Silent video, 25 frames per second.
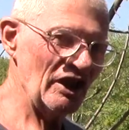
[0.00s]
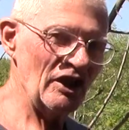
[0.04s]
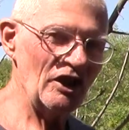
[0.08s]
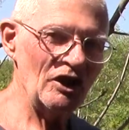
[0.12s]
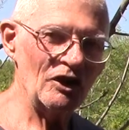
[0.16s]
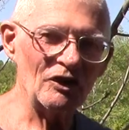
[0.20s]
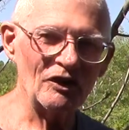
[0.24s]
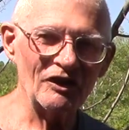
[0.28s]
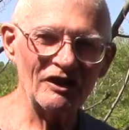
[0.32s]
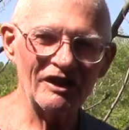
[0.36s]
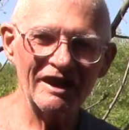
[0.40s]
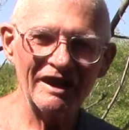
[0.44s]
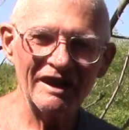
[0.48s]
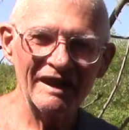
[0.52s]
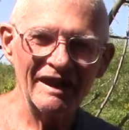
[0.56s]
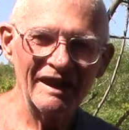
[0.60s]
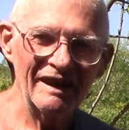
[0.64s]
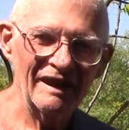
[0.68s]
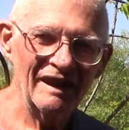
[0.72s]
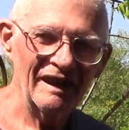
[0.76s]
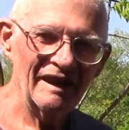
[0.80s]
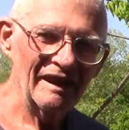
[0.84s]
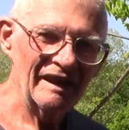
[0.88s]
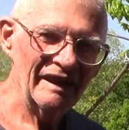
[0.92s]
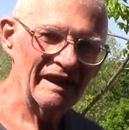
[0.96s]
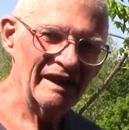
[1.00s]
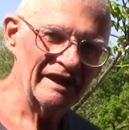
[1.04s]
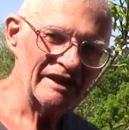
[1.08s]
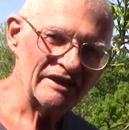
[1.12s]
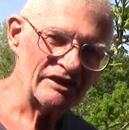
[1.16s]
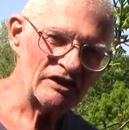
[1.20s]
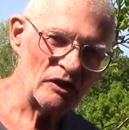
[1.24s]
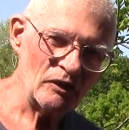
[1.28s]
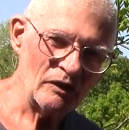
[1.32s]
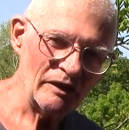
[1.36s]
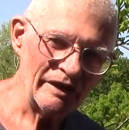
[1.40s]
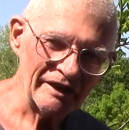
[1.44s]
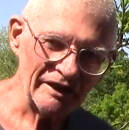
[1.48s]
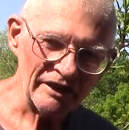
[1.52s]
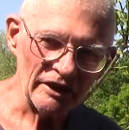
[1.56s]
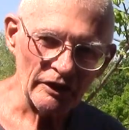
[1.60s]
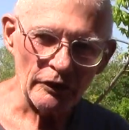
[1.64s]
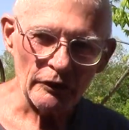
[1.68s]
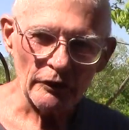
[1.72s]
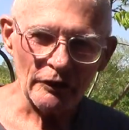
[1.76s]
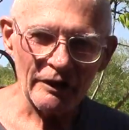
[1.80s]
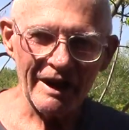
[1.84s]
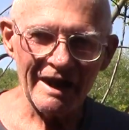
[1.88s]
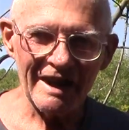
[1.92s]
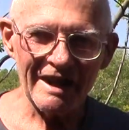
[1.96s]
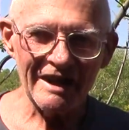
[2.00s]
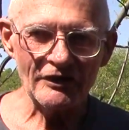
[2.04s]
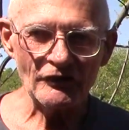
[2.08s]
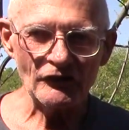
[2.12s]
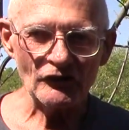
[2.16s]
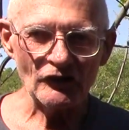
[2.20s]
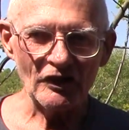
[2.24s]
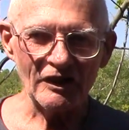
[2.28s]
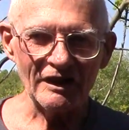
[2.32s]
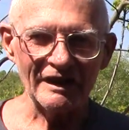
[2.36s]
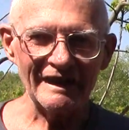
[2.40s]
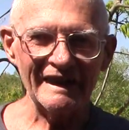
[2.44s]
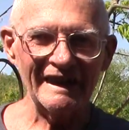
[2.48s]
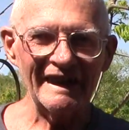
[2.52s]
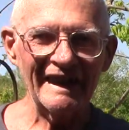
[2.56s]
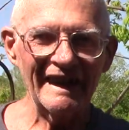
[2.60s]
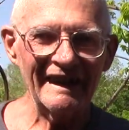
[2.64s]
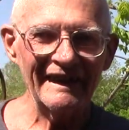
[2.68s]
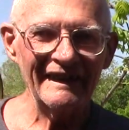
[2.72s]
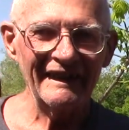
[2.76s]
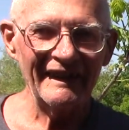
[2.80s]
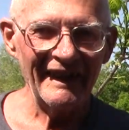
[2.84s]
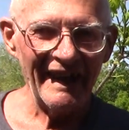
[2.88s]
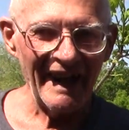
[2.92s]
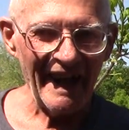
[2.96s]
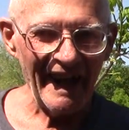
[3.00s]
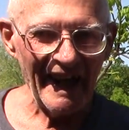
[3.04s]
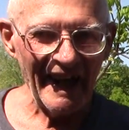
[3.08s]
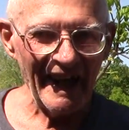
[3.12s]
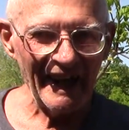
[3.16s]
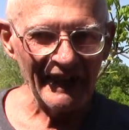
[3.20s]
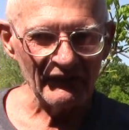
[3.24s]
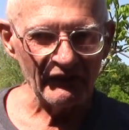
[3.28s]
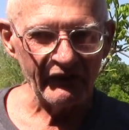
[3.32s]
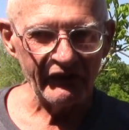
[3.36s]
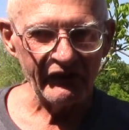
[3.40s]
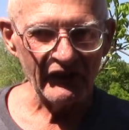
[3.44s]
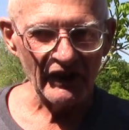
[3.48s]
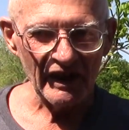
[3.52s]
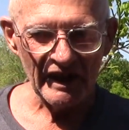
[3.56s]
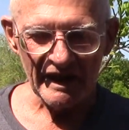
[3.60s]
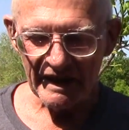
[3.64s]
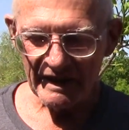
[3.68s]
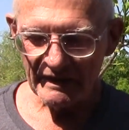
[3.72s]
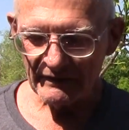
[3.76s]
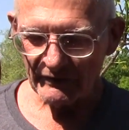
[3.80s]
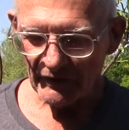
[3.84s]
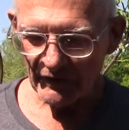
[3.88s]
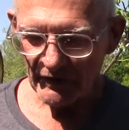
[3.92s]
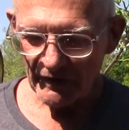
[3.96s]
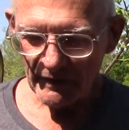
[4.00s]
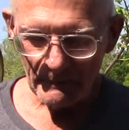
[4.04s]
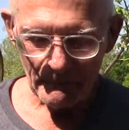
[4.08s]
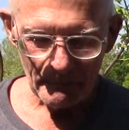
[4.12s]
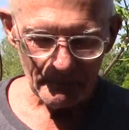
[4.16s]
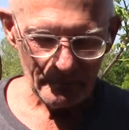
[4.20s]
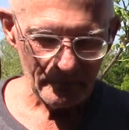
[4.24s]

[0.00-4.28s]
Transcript: oak, it's going to gradually add flavor.